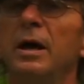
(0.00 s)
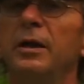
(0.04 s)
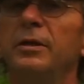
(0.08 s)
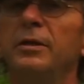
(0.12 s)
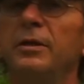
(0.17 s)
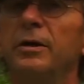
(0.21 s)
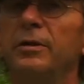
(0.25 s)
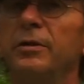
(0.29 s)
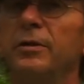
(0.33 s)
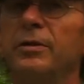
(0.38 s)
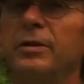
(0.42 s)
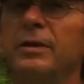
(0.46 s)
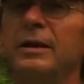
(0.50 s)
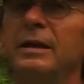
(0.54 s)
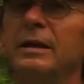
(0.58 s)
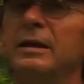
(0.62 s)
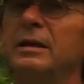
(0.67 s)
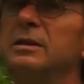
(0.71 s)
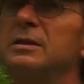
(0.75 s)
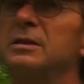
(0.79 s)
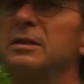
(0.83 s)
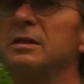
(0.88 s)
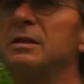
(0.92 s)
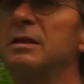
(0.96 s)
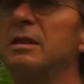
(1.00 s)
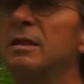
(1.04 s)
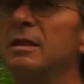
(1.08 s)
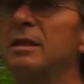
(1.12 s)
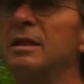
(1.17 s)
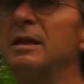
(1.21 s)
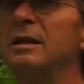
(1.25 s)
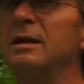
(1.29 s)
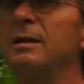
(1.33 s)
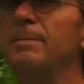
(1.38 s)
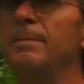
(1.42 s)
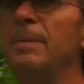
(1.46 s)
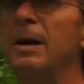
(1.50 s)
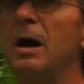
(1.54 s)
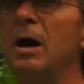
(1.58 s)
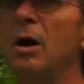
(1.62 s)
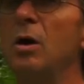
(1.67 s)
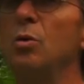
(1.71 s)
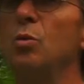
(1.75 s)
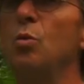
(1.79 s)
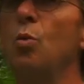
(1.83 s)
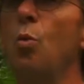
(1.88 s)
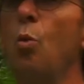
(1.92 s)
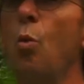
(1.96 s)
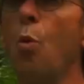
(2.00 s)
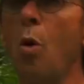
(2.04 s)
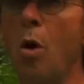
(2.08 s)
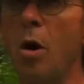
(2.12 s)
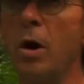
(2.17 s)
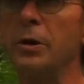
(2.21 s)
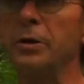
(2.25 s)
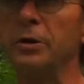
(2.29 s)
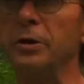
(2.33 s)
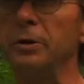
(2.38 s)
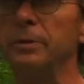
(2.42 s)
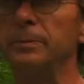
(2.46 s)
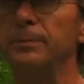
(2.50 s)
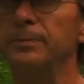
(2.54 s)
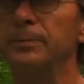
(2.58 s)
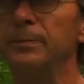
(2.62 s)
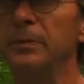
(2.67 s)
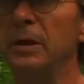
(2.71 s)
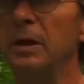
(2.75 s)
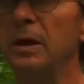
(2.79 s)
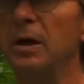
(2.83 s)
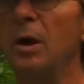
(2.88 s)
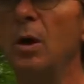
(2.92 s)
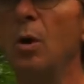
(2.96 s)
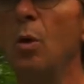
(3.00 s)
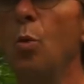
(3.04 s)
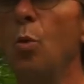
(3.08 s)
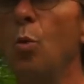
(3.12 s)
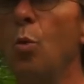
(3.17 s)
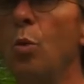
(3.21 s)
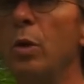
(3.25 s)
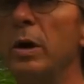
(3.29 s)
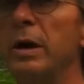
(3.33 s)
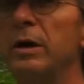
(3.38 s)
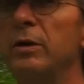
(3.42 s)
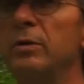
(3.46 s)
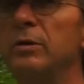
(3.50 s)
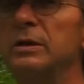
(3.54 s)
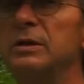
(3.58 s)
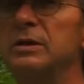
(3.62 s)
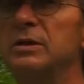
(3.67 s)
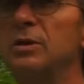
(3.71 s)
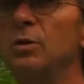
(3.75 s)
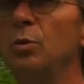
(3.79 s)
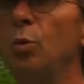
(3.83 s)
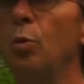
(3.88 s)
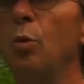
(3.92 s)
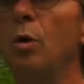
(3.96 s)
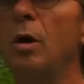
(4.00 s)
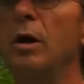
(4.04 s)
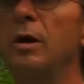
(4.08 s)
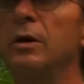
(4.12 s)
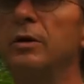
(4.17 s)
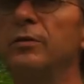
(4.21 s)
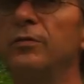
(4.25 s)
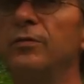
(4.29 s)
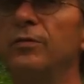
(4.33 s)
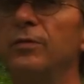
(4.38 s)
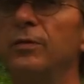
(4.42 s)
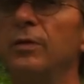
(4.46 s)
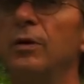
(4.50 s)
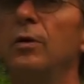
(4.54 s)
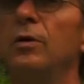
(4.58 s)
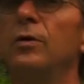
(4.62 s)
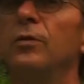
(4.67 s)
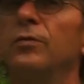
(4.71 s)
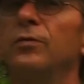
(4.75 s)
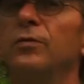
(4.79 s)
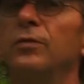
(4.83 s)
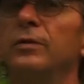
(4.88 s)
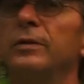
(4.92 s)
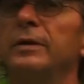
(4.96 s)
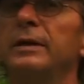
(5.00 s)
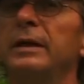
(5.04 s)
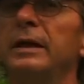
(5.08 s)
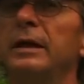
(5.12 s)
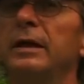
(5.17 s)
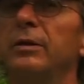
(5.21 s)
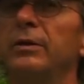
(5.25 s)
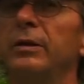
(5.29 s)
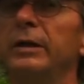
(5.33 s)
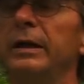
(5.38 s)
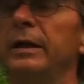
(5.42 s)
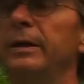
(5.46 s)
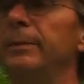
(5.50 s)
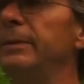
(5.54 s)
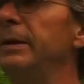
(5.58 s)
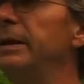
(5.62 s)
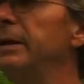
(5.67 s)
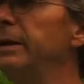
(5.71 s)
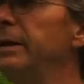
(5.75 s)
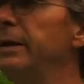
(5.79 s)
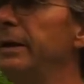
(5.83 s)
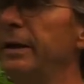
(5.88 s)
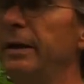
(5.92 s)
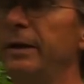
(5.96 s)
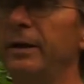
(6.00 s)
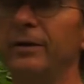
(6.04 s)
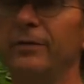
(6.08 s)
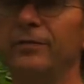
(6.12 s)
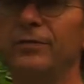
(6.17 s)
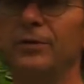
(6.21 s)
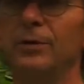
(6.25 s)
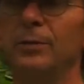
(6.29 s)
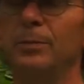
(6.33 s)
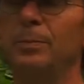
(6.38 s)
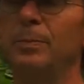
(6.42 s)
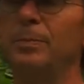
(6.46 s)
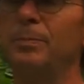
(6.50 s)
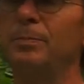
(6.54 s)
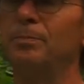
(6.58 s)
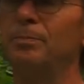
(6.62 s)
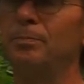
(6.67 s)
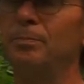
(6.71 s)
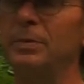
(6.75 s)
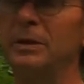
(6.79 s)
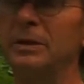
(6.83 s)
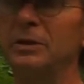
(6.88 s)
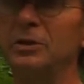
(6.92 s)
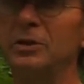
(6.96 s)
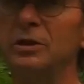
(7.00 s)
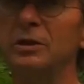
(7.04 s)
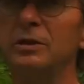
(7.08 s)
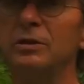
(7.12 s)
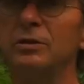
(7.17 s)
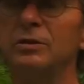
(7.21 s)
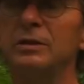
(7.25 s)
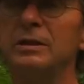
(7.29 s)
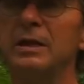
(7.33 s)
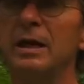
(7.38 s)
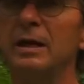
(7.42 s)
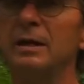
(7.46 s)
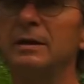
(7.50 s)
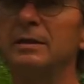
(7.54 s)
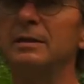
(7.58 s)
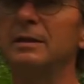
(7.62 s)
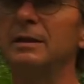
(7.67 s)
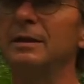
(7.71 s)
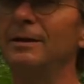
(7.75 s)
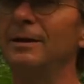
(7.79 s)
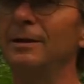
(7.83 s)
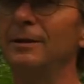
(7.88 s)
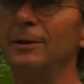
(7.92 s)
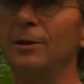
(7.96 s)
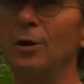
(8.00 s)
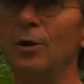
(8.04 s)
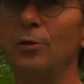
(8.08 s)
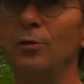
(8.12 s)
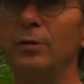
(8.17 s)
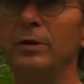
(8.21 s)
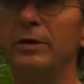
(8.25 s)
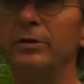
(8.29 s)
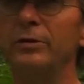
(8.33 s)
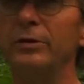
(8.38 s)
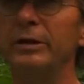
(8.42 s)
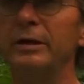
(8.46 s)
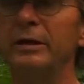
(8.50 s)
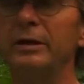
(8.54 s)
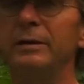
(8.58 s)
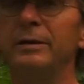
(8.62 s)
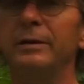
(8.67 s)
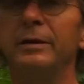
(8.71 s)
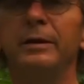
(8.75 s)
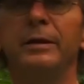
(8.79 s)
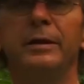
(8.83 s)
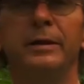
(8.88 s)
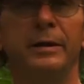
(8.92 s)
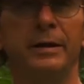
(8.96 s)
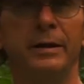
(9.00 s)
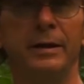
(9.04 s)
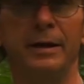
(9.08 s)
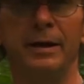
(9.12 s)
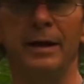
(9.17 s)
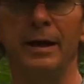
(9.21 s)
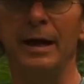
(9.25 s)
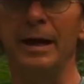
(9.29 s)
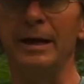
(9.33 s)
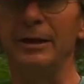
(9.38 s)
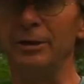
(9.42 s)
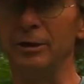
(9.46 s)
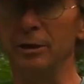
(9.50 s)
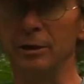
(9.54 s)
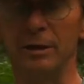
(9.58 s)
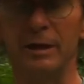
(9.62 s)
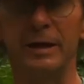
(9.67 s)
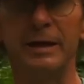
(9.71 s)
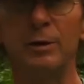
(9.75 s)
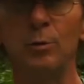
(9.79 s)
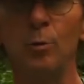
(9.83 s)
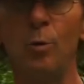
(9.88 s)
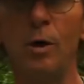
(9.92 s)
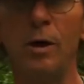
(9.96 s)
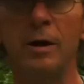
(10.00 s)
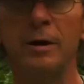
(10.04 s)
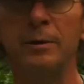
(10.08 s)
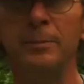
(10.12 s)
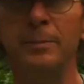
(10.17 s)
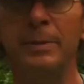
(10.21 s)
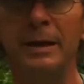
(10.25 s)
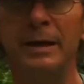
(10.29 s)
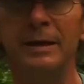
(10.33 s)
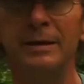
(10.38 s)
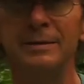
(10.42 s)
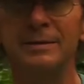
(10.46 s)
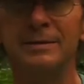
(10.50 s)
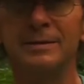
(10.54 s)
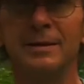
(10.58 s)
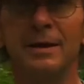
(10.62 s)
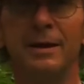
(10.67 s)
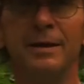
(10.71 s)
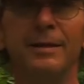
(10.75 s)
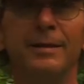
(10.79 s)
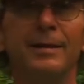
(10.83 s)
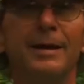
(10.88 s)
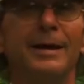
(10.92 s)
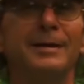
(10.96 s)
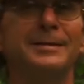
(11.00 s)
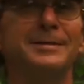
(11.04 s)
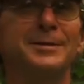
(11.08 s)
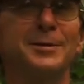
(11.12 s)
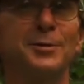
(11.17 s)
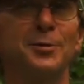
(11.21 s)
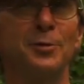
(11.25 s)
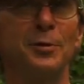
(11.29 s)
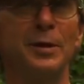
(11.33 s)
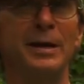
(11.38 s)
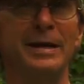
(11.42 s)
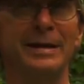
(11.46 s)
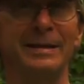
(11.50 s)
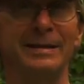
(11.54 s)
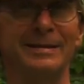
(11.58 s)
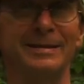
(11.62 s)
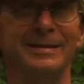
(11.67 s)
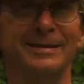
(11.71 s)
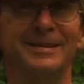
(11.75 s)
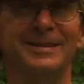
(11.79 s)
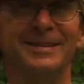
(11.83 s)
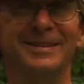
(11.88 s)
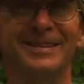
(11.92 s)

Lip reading: Another thing is think about water. Where is the water flow for the area? If you're pitching your tent in a low area and you like water beds, that's great.